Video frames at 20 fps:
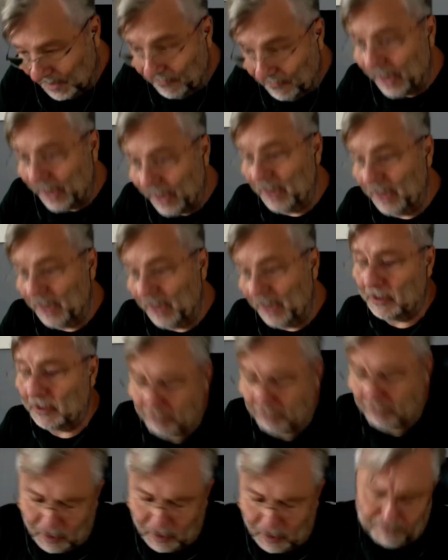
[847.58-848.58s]

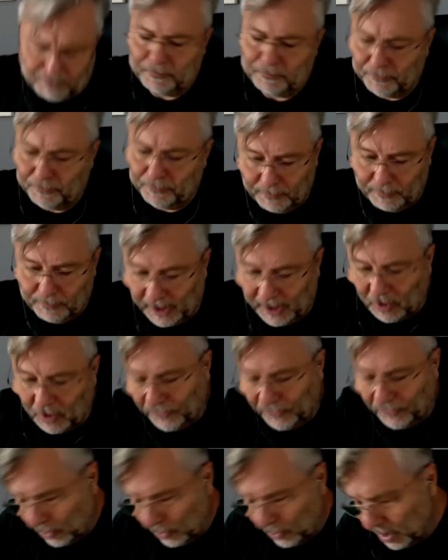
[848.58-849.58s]
device,
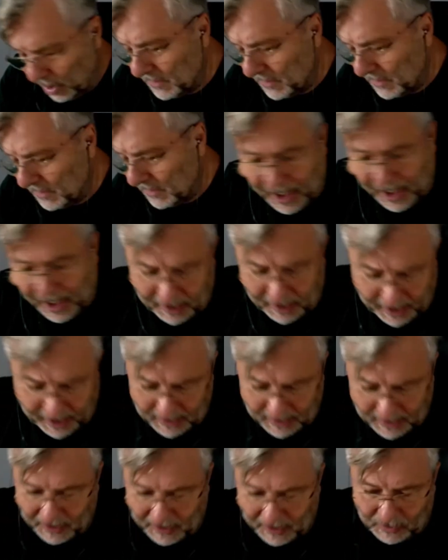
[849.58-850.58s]
but of course there are
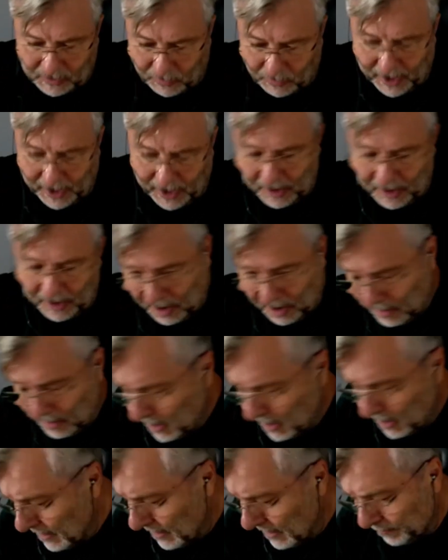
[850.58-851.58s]
cases when
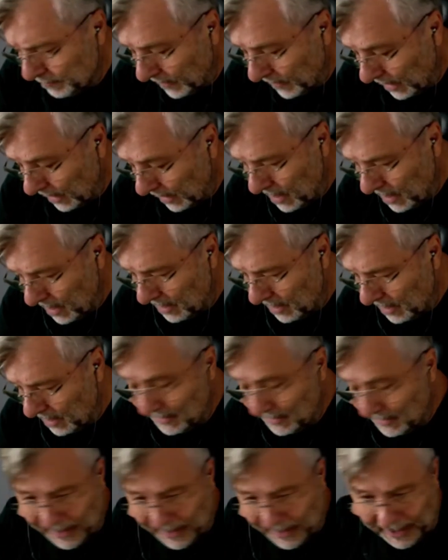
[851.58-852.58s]

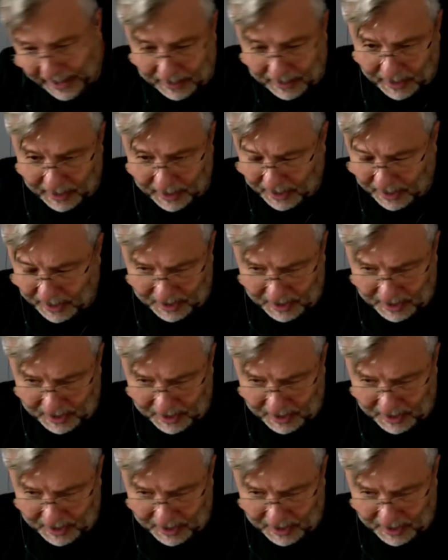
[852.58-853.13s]
this can